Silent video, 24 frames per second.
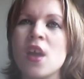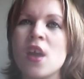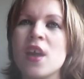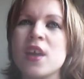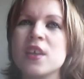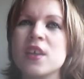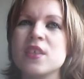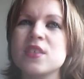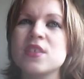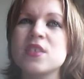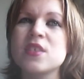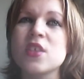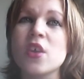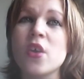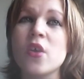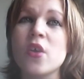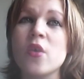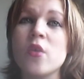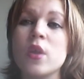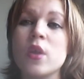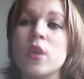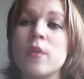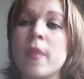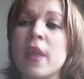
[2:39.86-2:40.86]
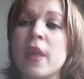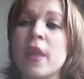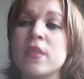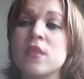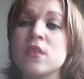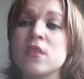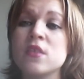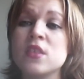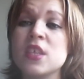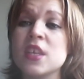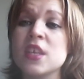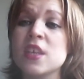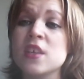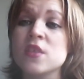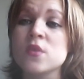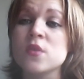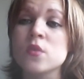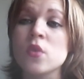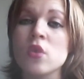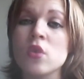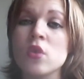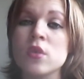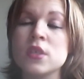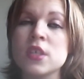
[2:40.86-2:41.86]
So it meant the tickets were
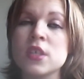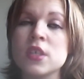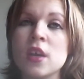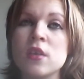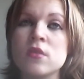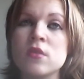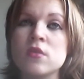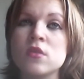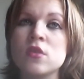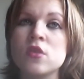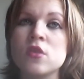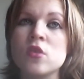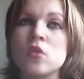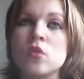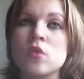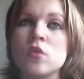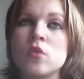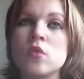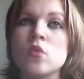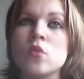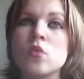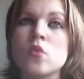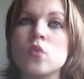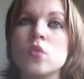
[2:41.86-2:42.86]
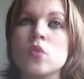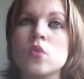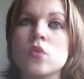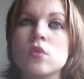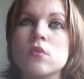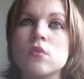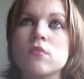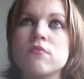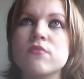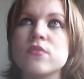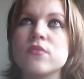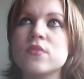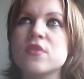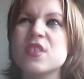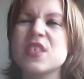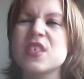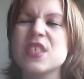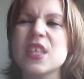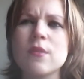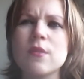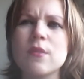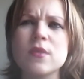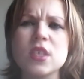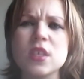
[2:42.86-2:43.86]
going down to
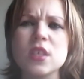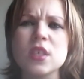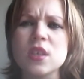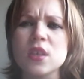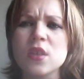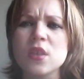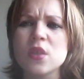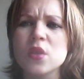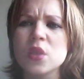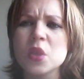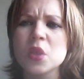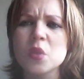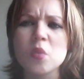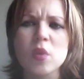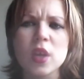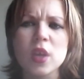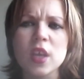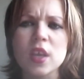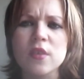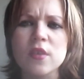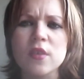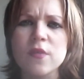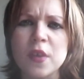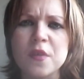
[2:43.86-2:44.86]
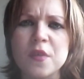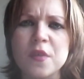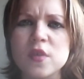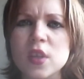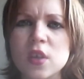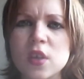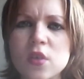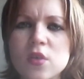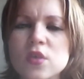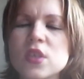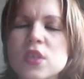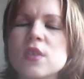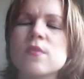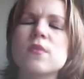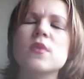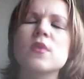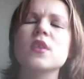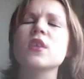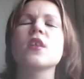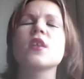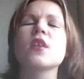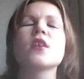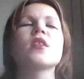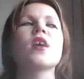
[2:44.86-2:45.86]
$73.50 or
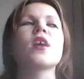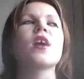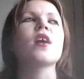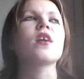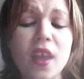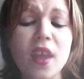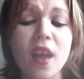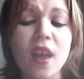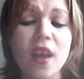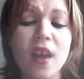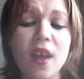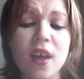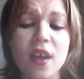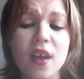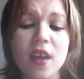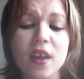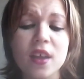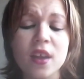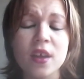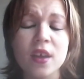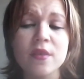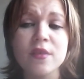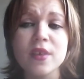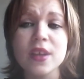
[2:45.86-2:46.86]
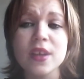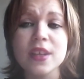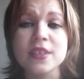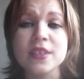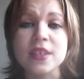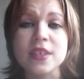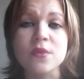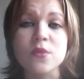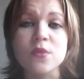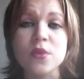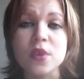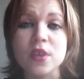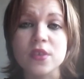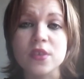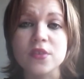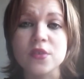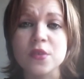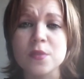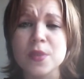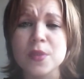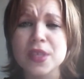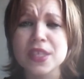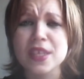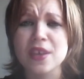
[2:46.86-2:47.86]
something like that. And I really didn't want to sort
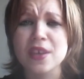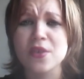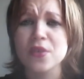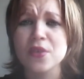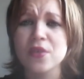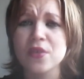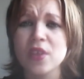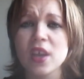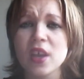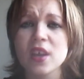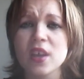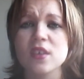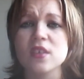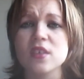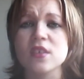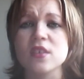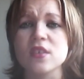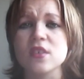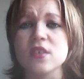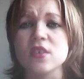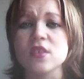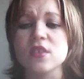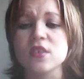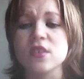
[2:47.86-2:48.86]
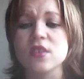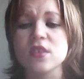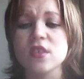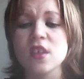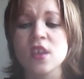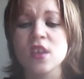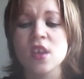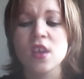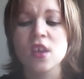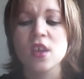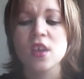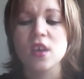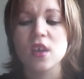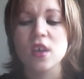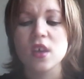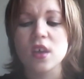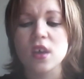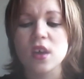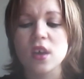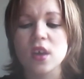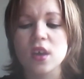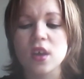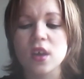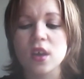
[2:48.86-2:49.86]
of miss out on that, because
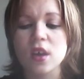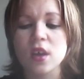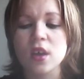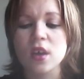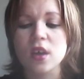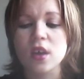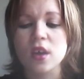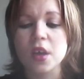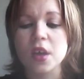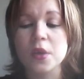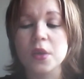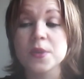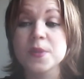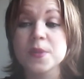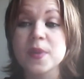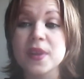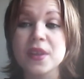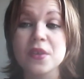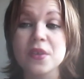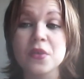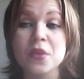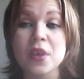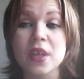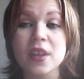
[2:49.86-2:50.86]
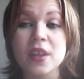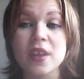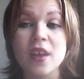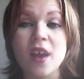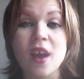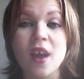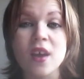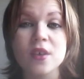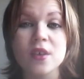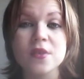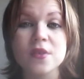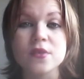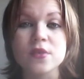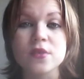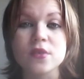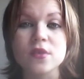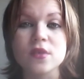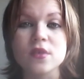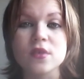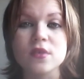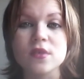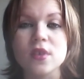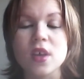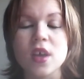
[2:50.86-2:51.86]
I was planning on getting it
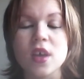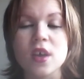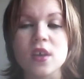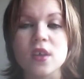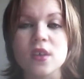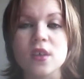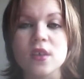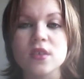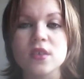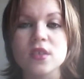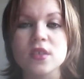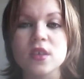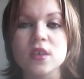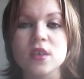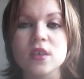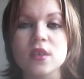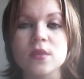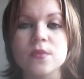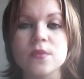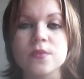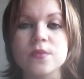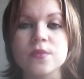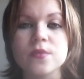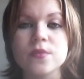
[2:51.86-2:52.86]
after Asylum